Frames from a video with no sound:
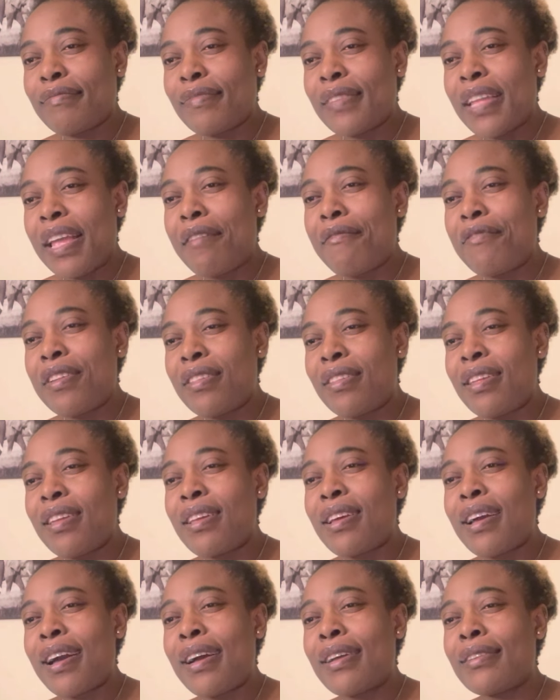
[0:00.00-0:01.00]

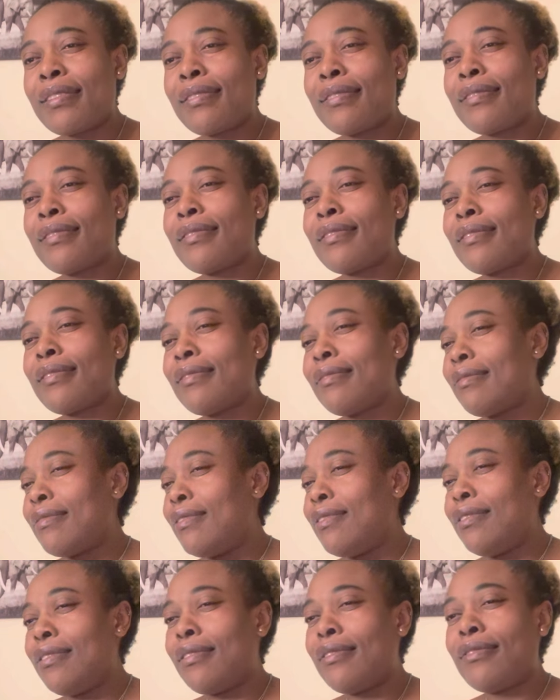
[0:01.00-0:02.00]
Everything has,
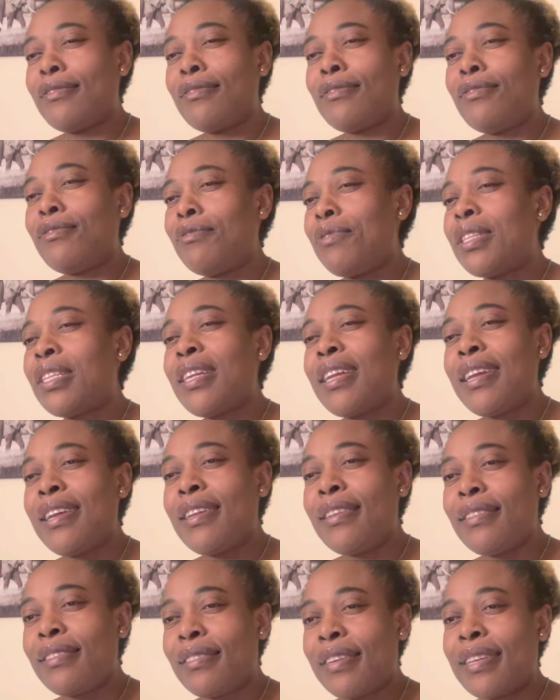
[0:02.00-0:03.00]
you know, to do with
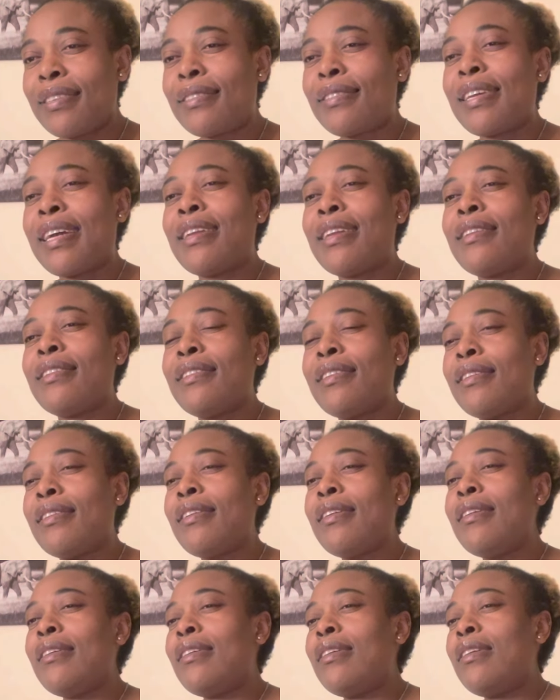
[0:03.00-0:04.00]
interest and uh,
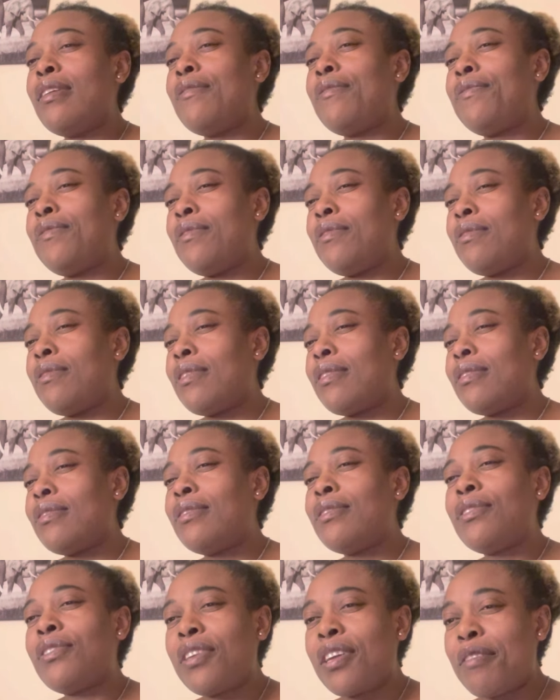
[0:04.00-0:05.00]
if you are
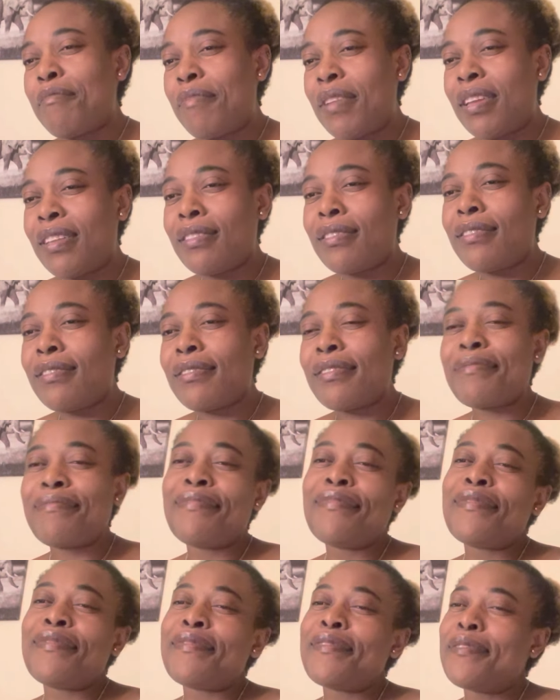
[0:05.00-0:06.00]
determined,
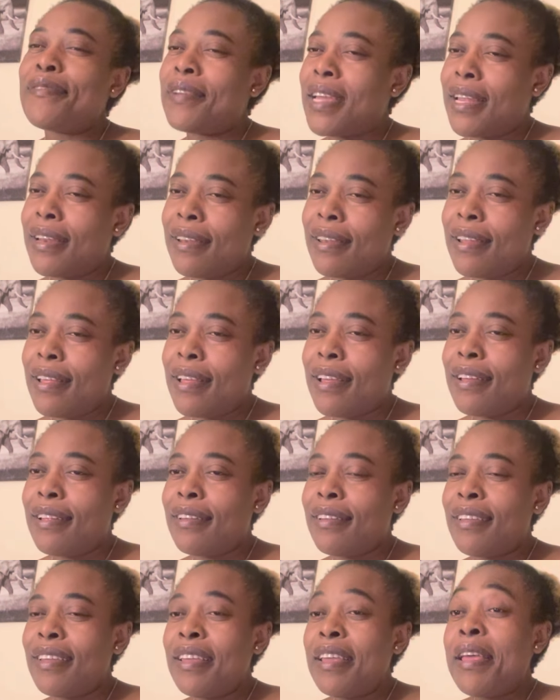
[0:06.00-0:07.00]
you can
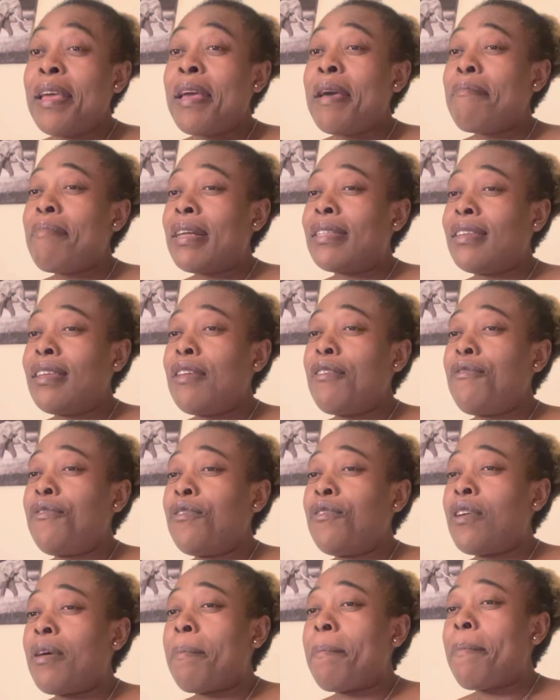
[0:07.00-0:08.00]
learn. But if
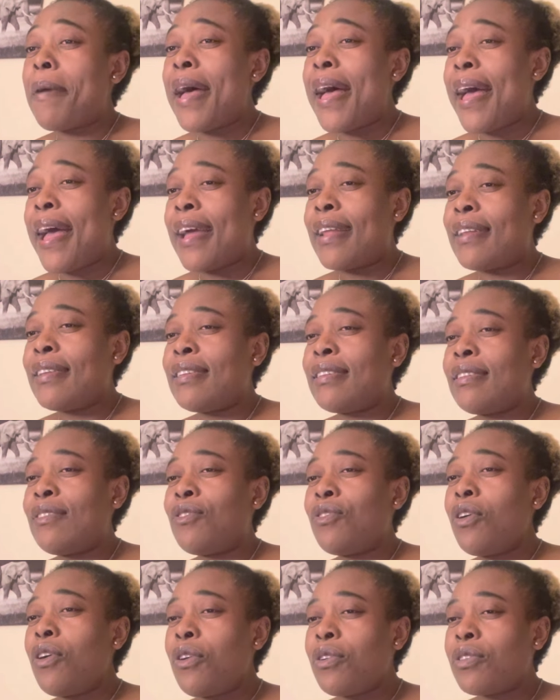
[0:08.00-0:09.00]
you are bad, you
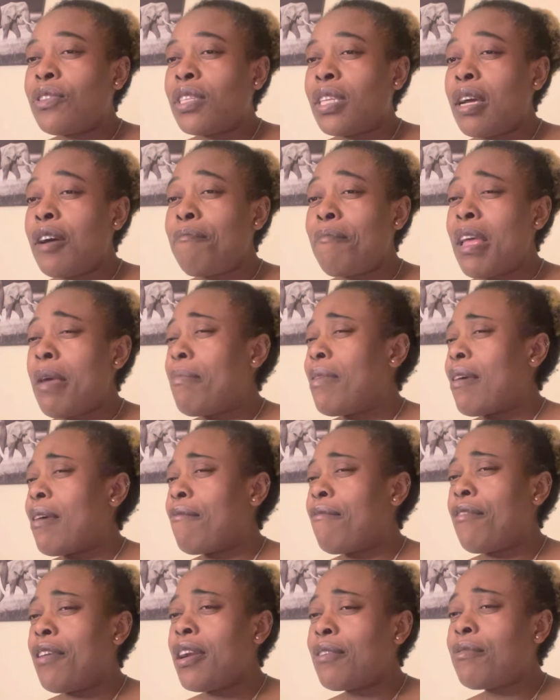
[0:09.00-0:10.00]
know yourself, maybe you're
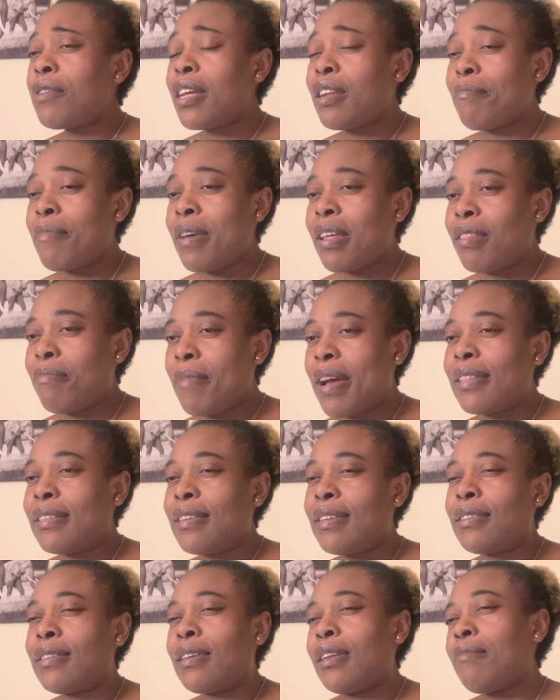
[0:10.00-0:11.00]
very good at
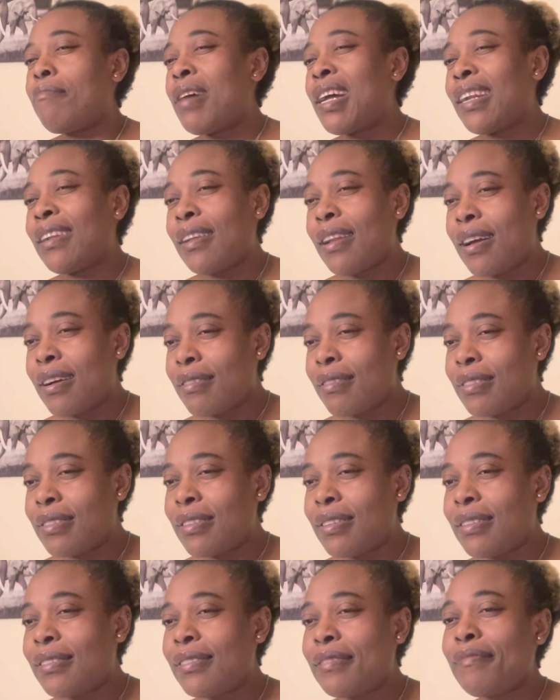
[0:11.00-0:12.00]
mathematics and bad at
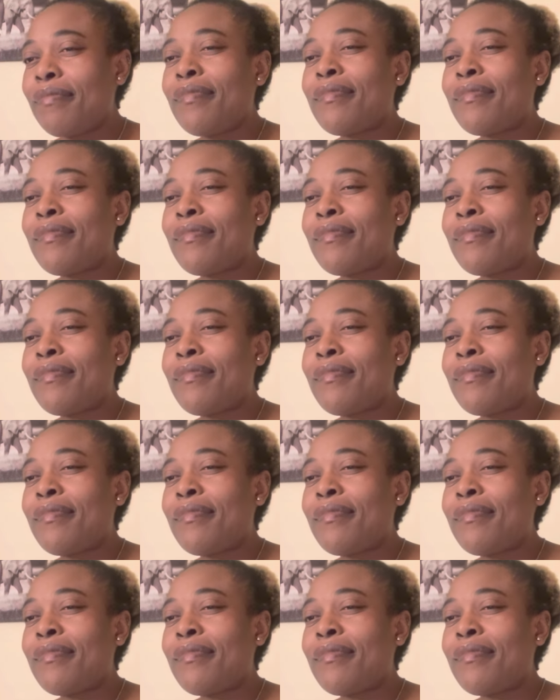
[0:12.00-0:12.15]
languages,